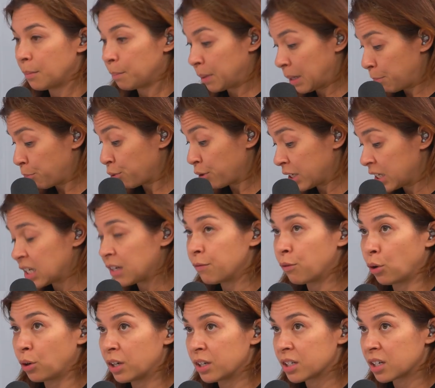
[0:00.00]
be pretty
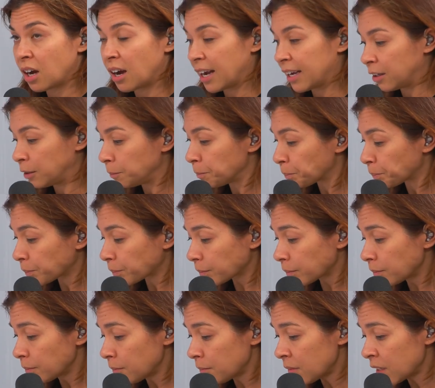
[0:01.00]
volatile
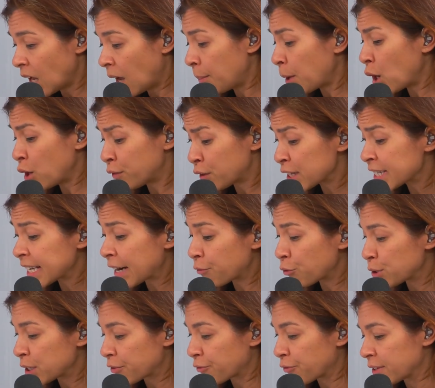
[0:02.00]
over
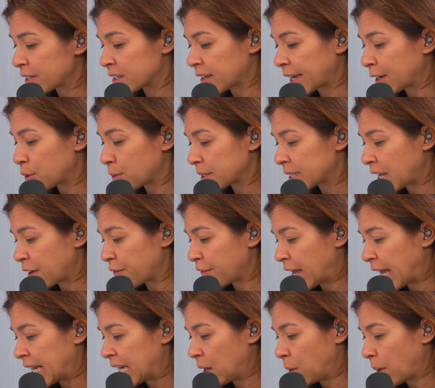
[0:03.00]
several different cycles there for
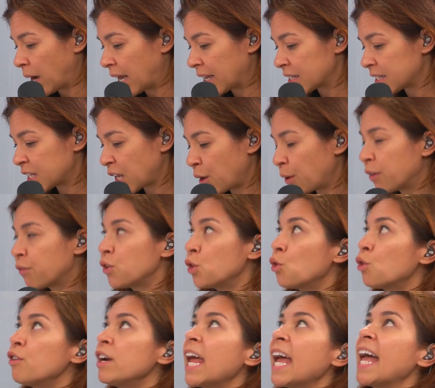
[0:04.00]
Anywhere. So if
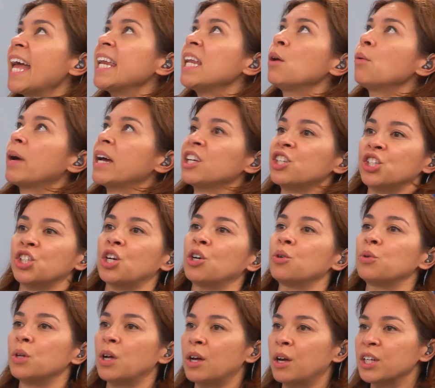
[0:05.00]
you're an Anywhere
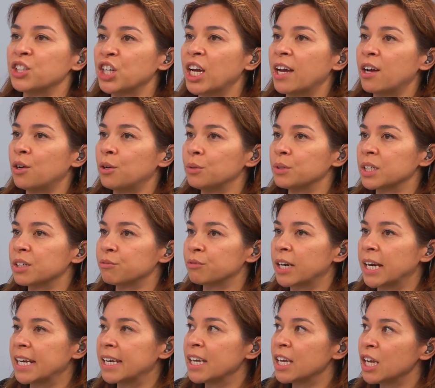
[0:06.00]
shareholder,
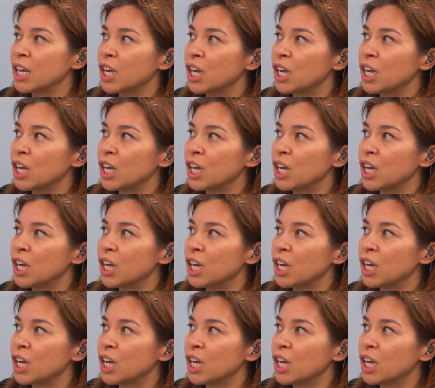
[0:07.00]
right,